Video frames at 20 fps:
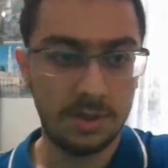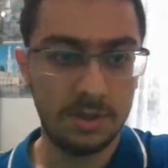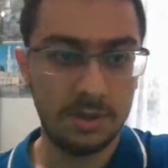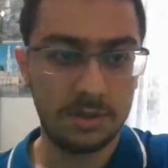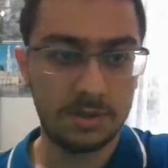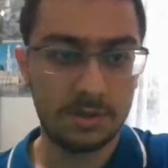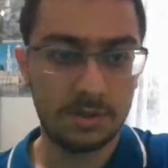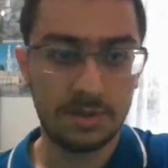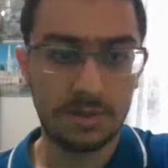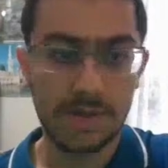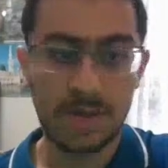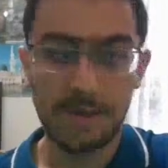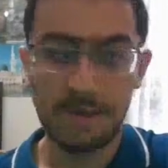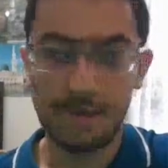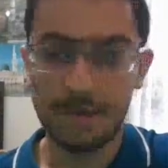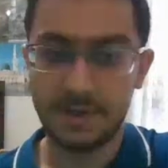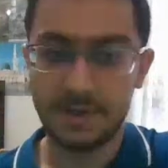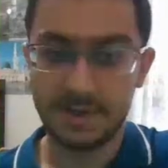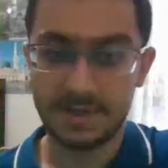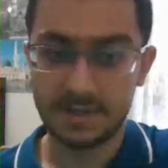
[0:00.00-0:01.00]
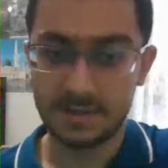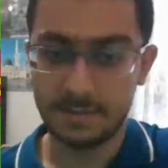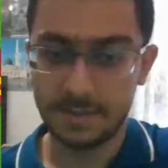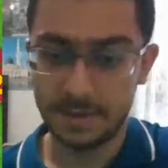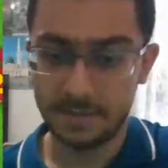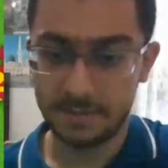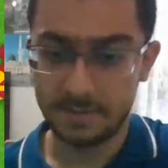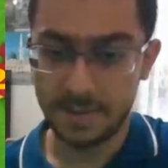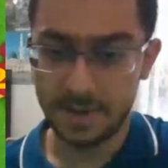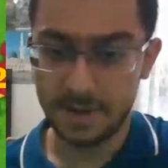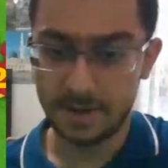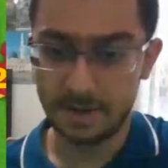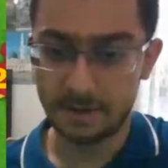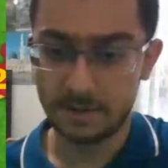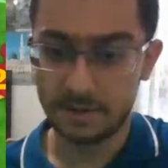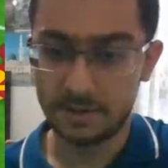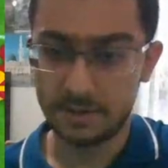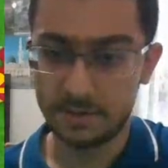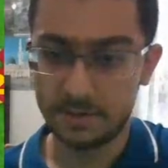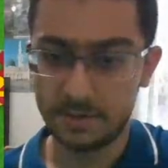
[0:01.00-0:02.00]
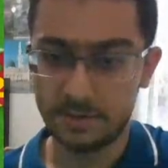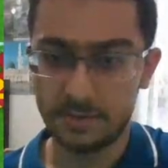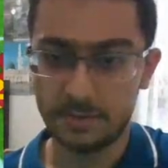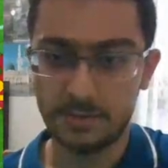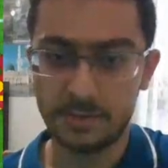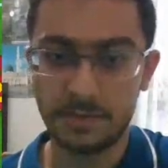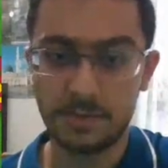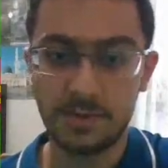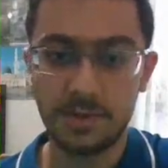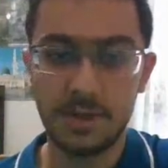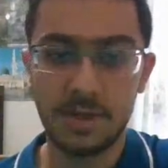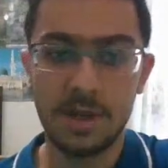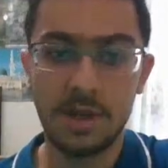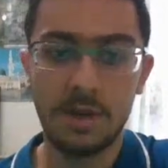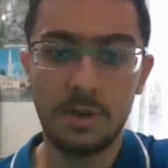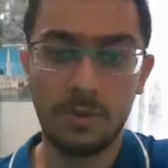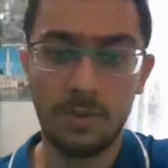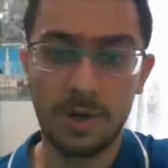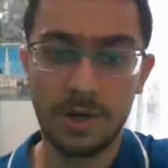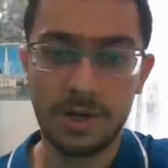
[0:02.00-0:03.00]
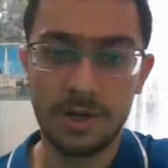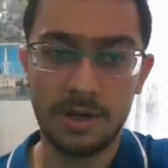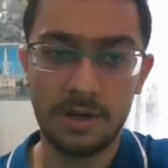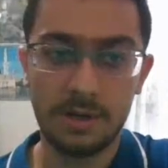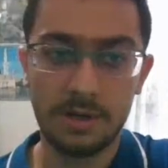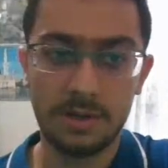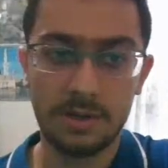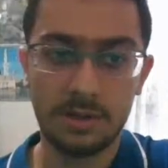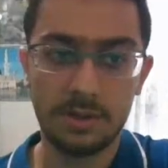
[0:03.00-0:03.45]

to elaborate this a bit better, 1,